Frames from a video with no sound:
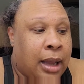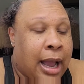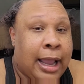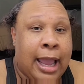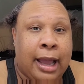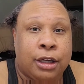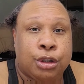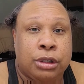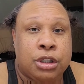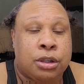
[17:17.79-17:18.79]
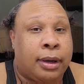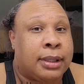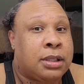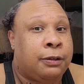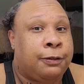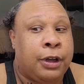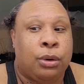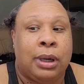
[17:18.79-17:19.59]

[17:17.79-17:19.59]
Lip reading: I actually started to feel